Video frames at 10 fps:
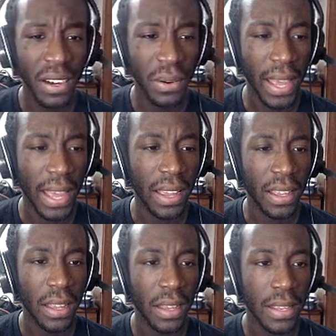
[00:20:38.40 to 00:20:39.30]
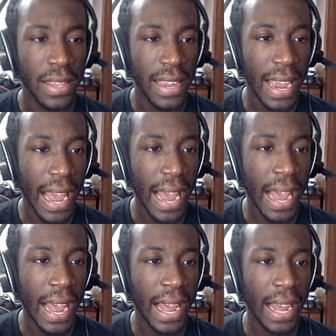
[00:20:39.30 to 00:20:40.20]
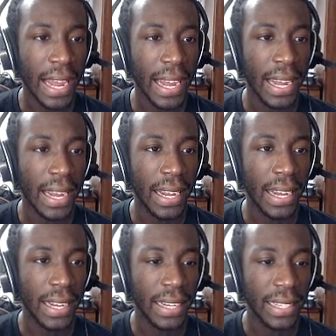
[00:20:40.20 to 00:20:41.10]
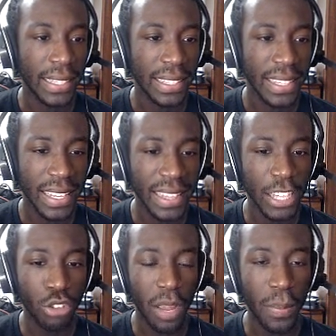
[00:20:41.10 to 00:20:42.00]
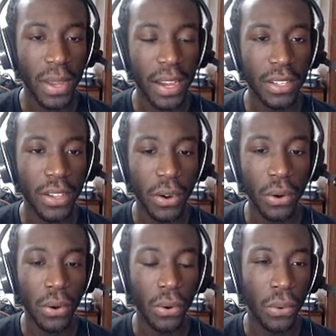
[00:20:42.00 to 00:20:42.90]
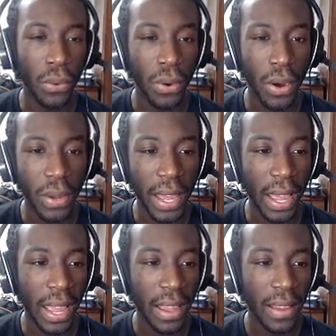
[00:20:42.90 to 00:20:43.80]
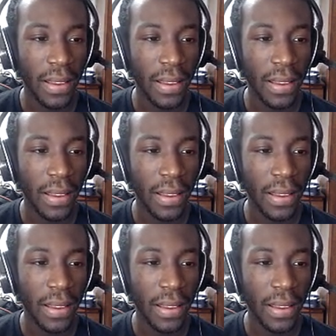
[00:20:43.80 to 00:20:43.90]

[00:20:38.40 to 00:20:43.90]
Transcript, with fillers: Okay. Yeah. Get that Drapion though. Okay.